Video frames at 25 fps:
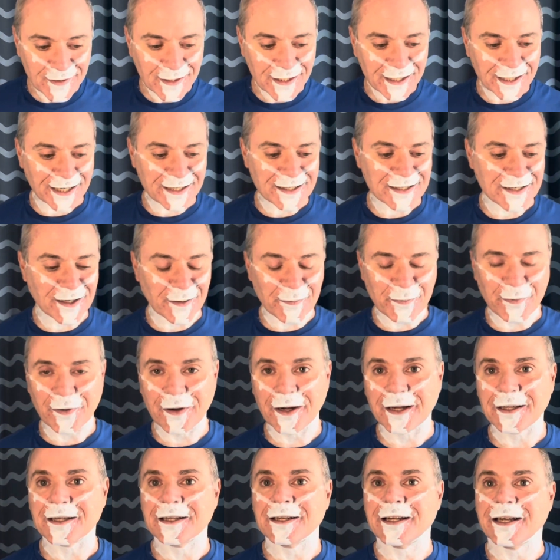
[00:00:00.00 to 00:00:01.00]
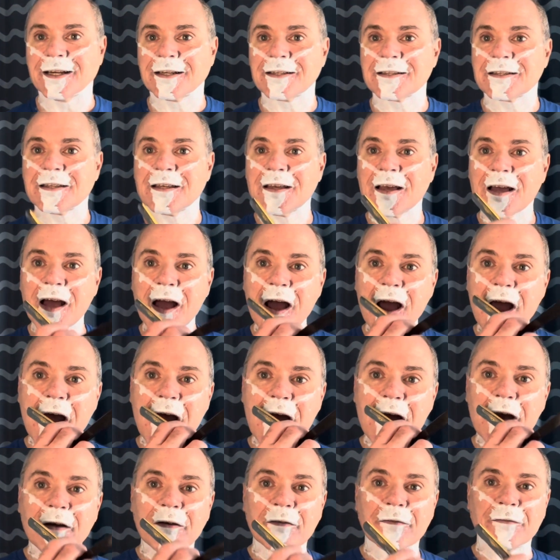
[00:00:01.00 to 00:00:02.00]
at some point in the next
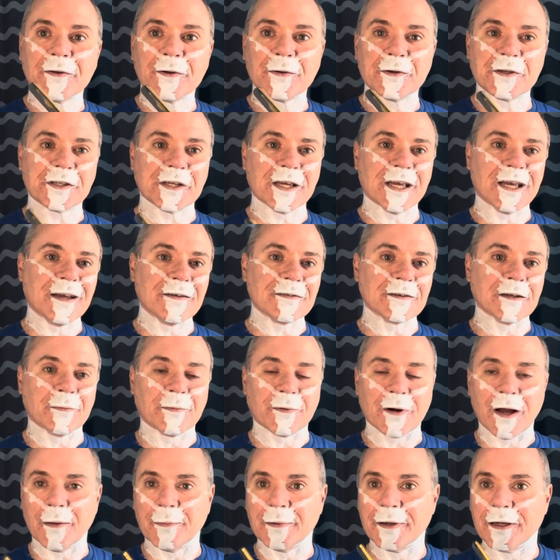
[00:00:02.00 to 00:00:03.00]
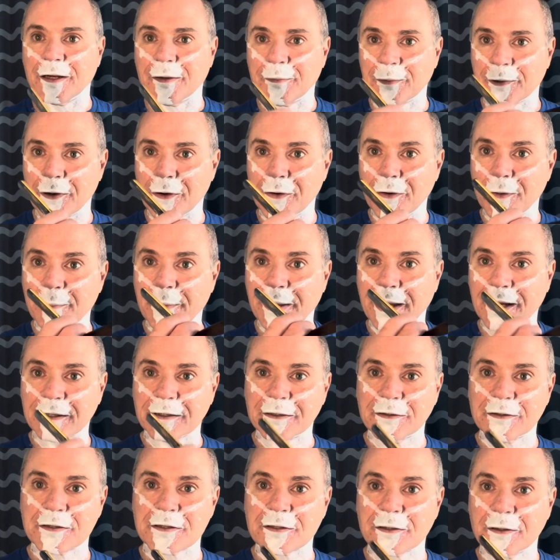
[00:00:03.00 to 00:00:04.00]
few shaves, I'll probably end up going back to
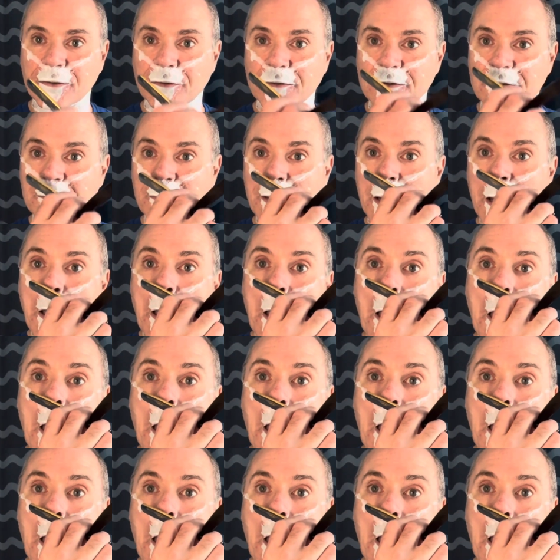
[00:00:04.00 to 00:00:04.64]
the stones about.